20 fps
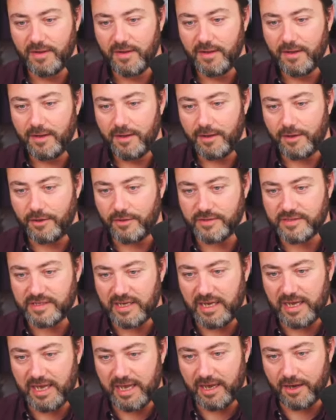You can
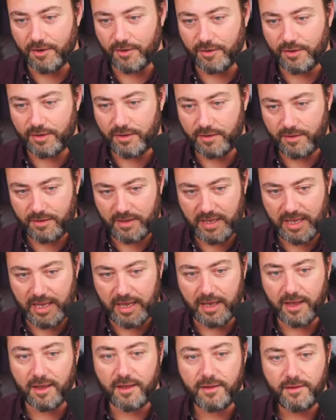see here and
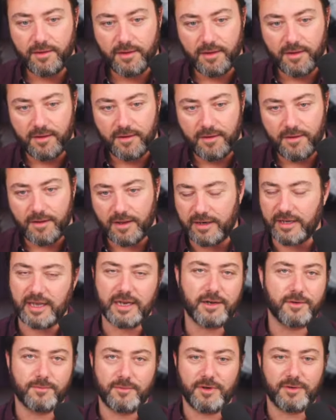here. And again,
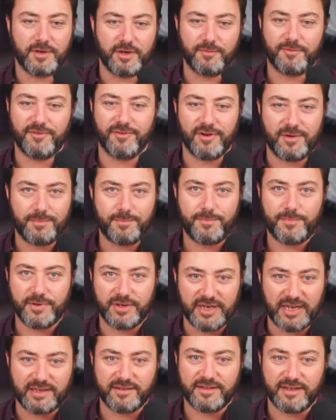I'm going to be very
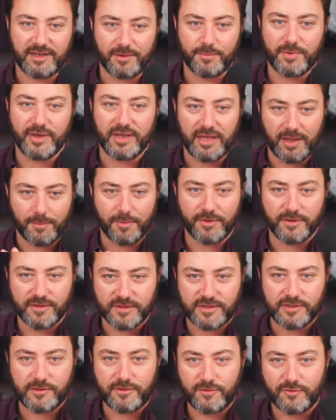pedantic and picky, but
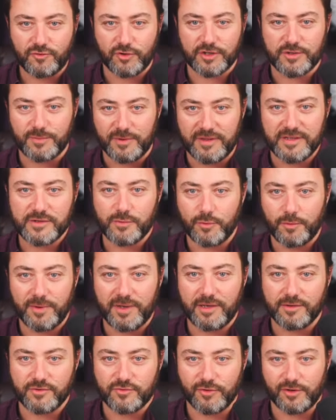trust me, this will be
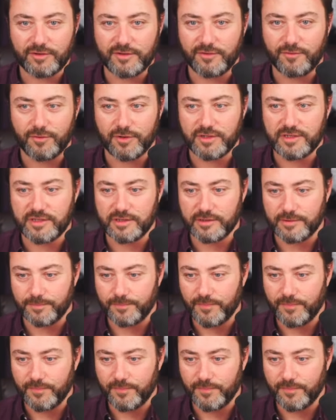constructive criticism.